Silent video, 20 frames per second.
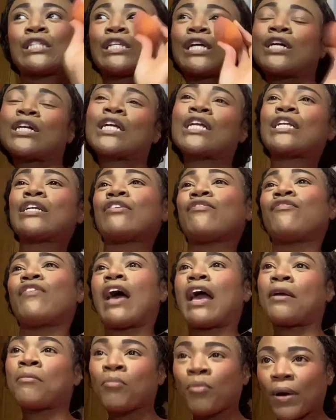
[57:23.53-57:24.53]
a
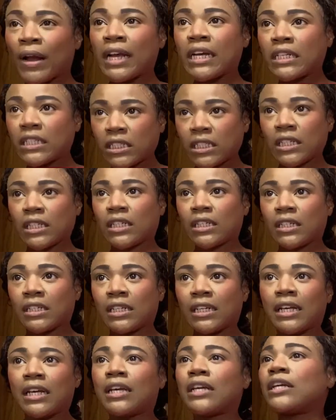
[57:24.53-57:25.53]
certain
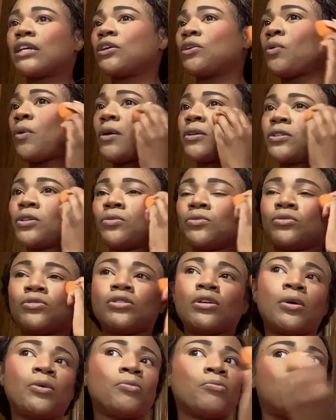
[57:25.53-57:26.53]
vibration, you
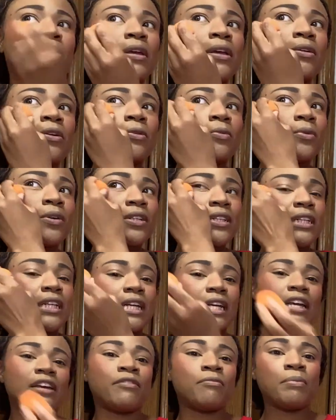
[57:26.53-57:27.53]
also don't be
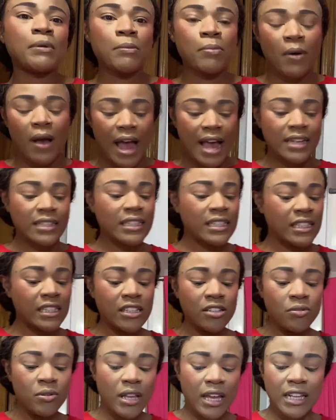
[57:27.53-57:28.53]
wanting to give people
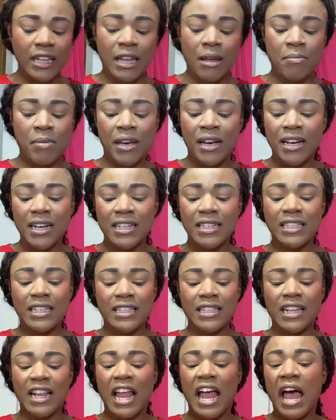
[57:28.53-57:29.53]
access to you like that,
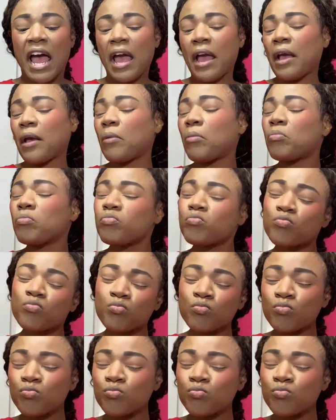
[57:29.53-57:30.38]
because it's like